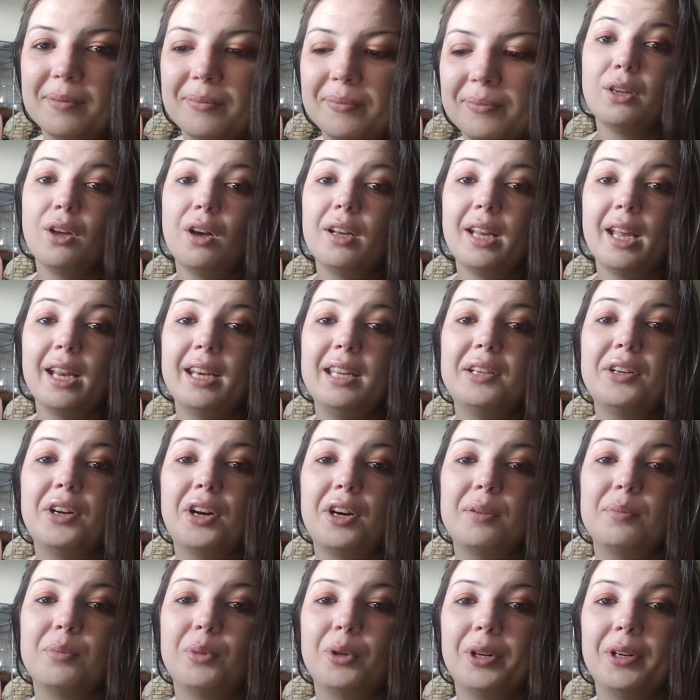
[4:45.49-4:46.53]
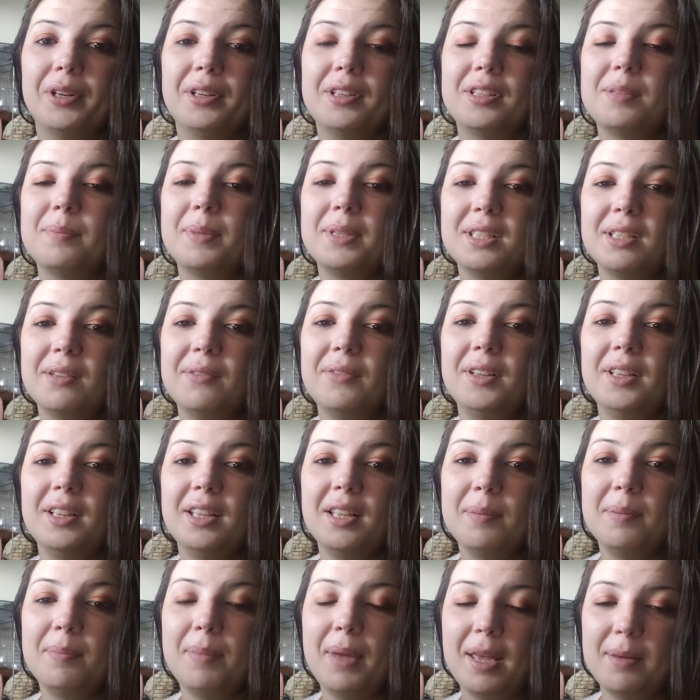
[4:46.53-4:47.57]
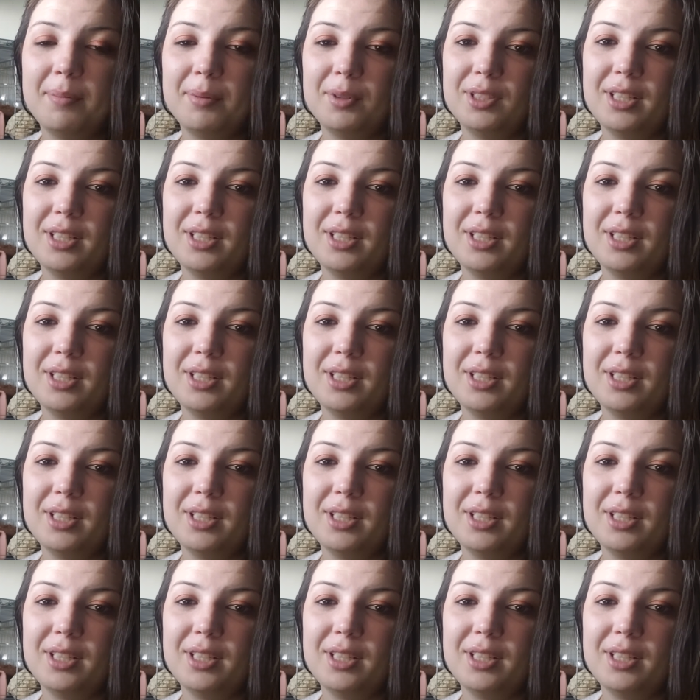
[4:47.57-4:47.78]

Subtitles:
And not any cardboard, specifically paper